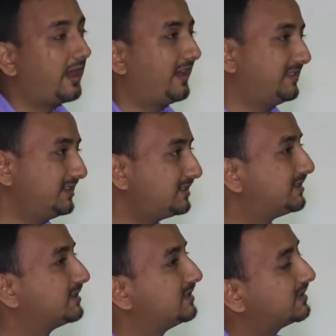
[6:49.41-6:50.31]
And this
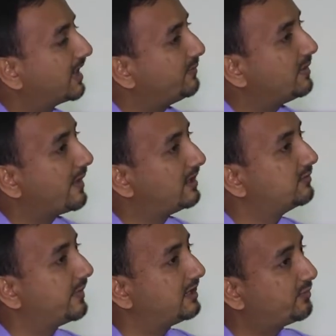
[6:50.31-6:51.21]
testis can be
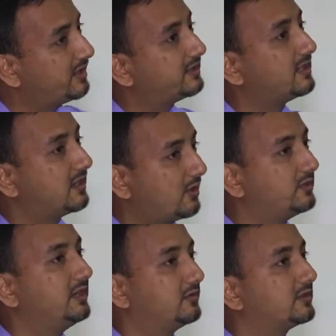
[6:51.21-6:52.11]
manipulated
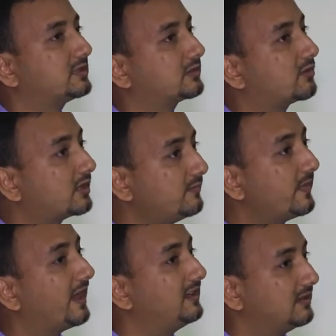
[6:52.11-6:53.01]
down into the scrotum
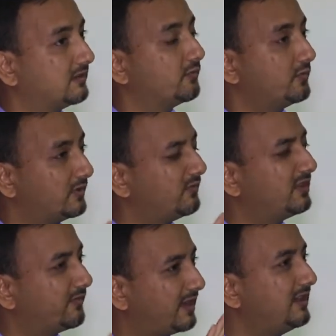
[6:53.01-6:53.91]
and
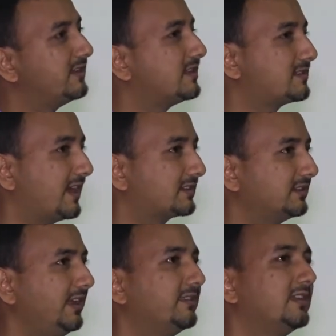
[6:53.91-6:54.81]
with very little
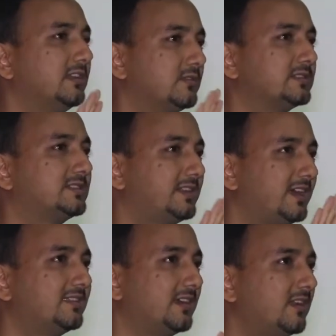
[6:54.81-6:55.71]
traction, and then it will
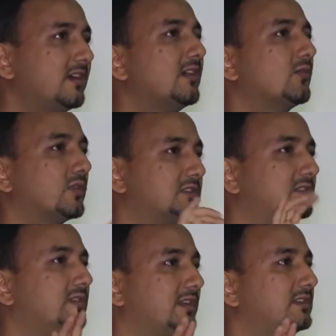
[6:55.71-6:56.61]
stay there once
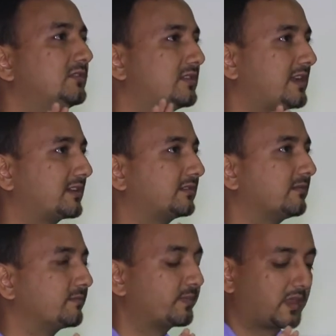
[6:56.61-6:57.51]
you release your traction.
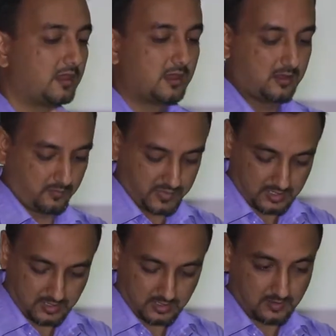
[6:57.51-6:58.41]

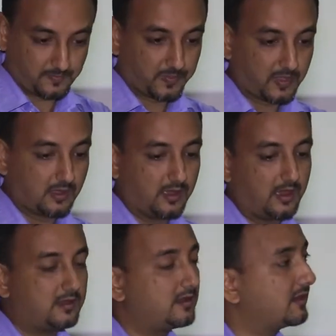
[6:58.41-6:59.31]
But
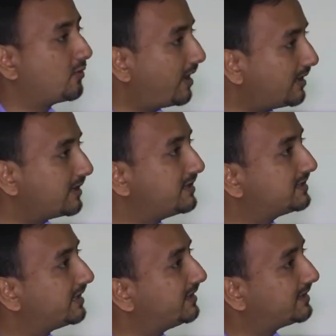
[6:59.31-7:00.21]
an acquired
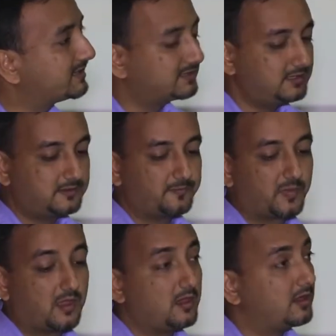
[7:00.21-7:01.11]
undescended testis,
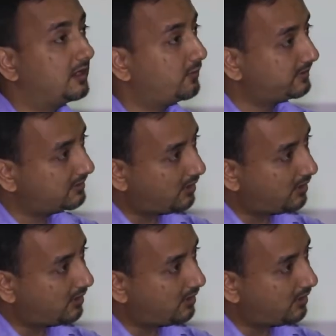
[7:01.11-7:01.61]
it was a